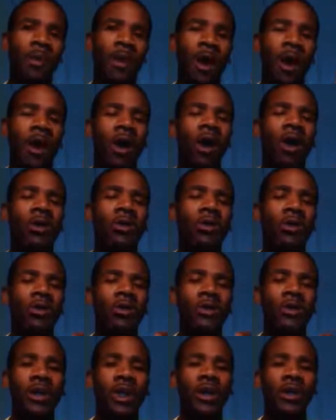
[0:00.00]
all
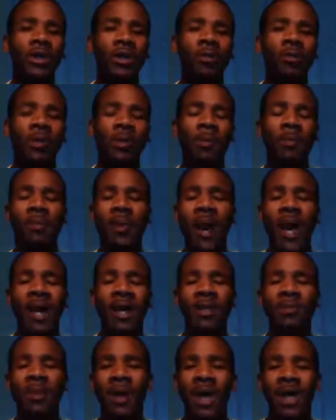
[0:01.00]
those little
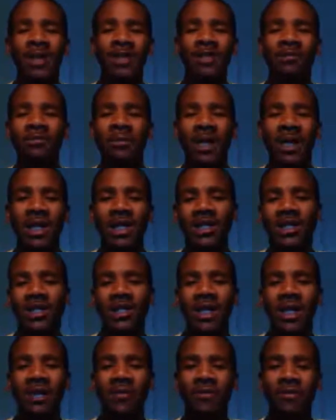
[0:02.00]
pockets of money that she's
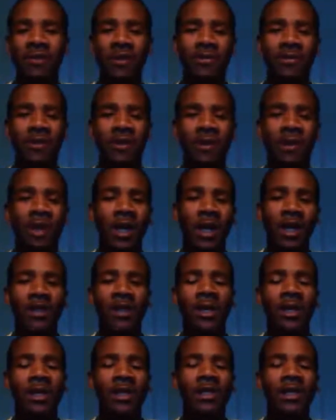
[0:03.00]
getting from different little
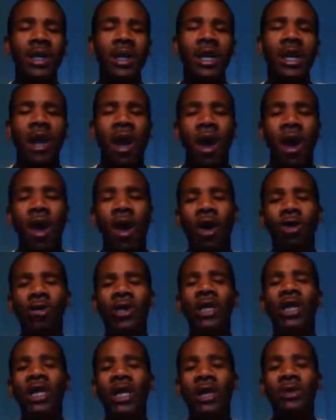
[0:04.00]
areas, all
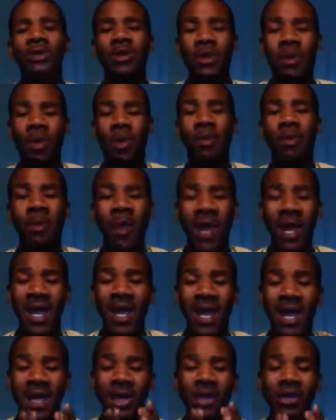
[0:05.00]
leading up to her
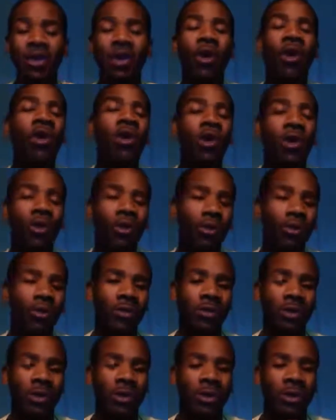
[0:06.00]
main goal.
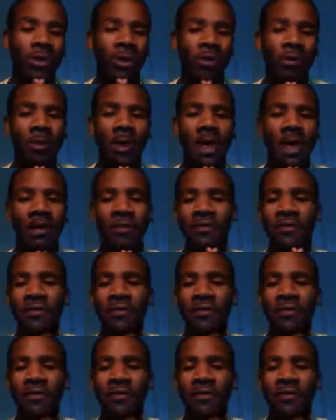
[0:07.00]
her main